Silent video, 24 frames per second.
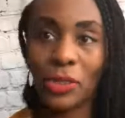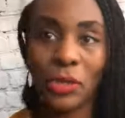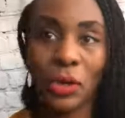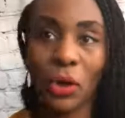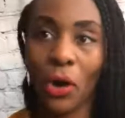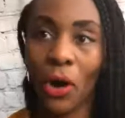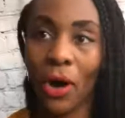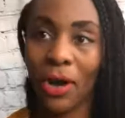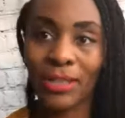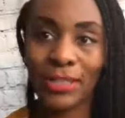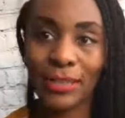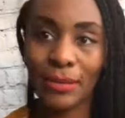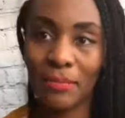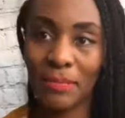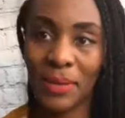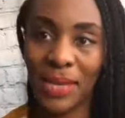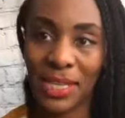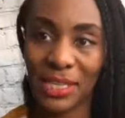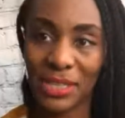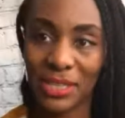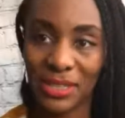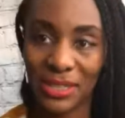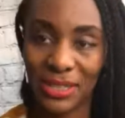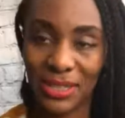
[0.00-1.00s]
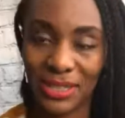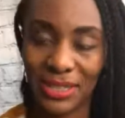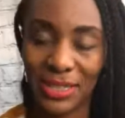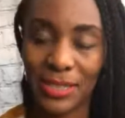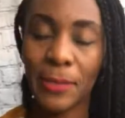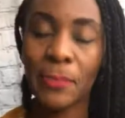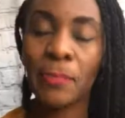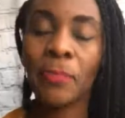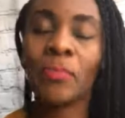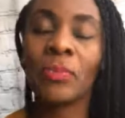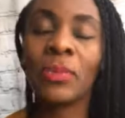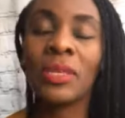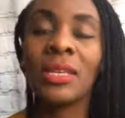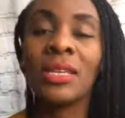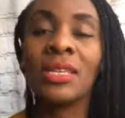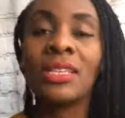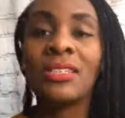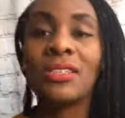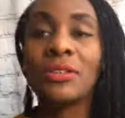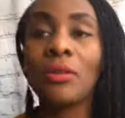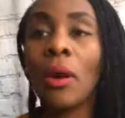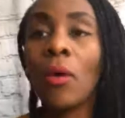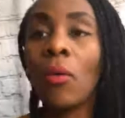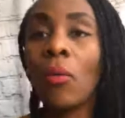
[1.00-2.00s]
with your awesome pictures.
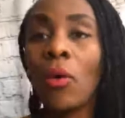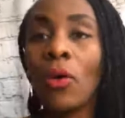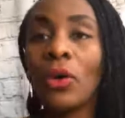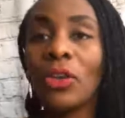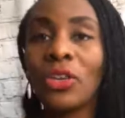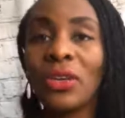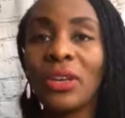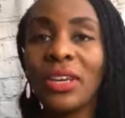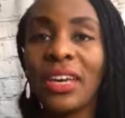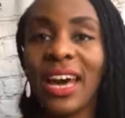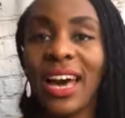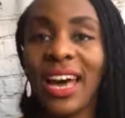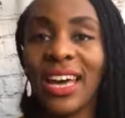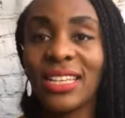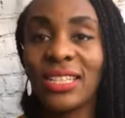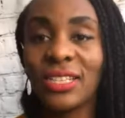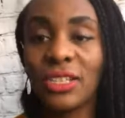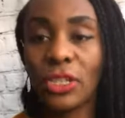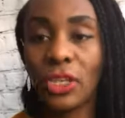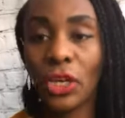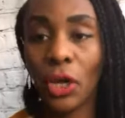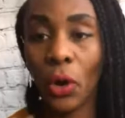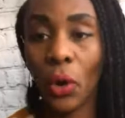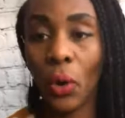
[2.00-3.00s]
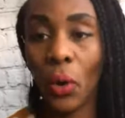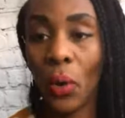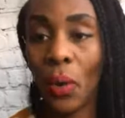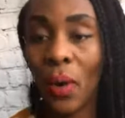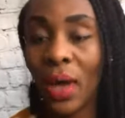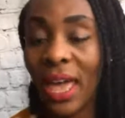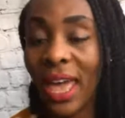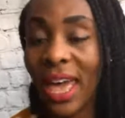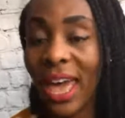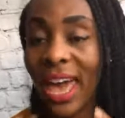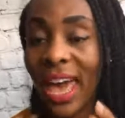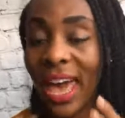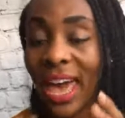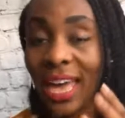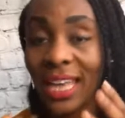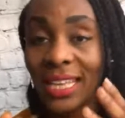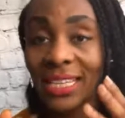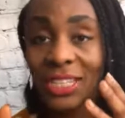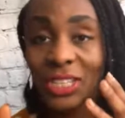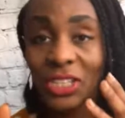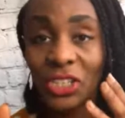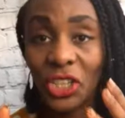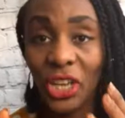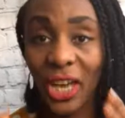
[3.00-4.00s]
So I want you guys to go
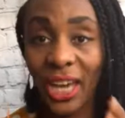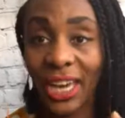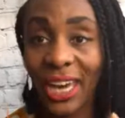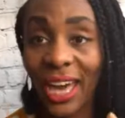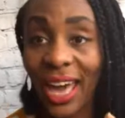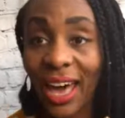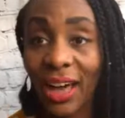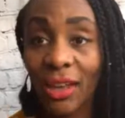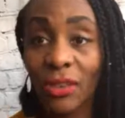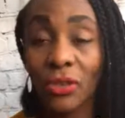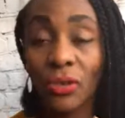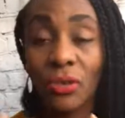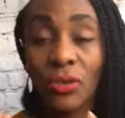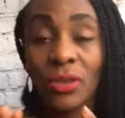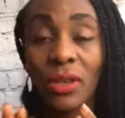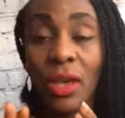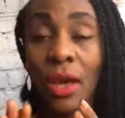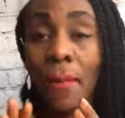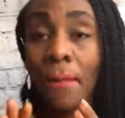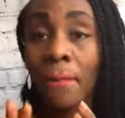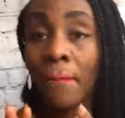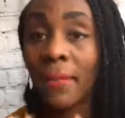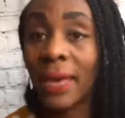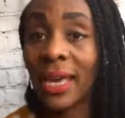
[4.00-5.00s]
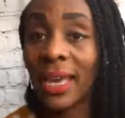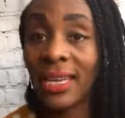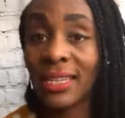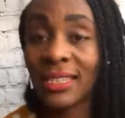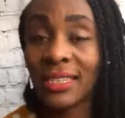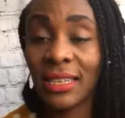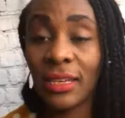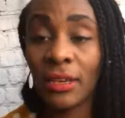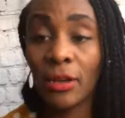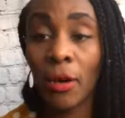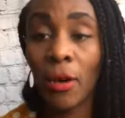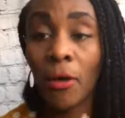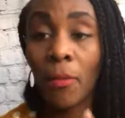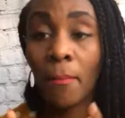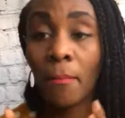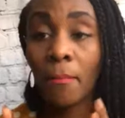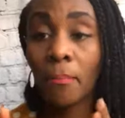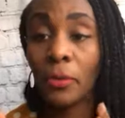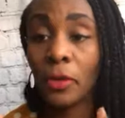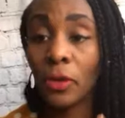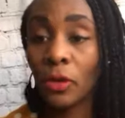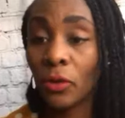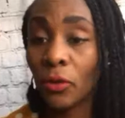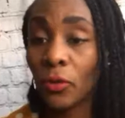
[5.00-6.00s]
and check out those amazing,
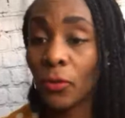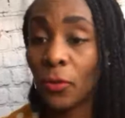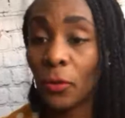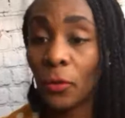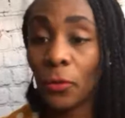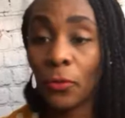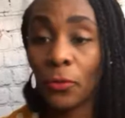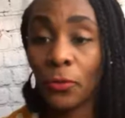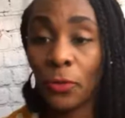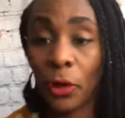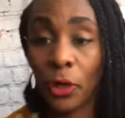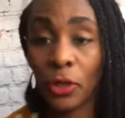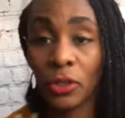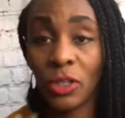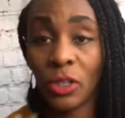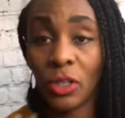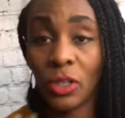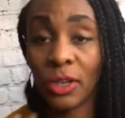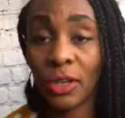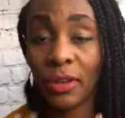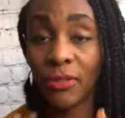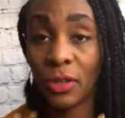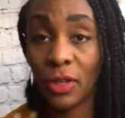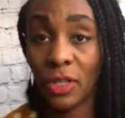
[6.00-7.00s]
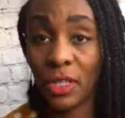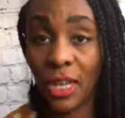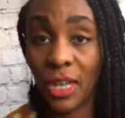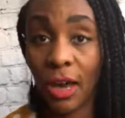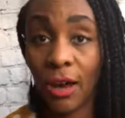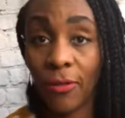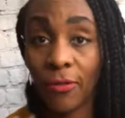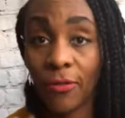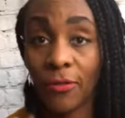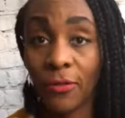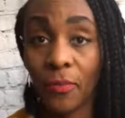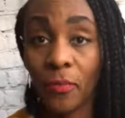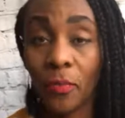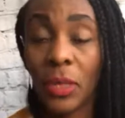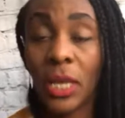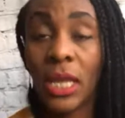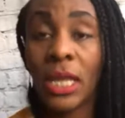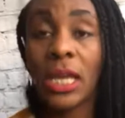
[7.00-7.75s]
beautiful photos of yourself.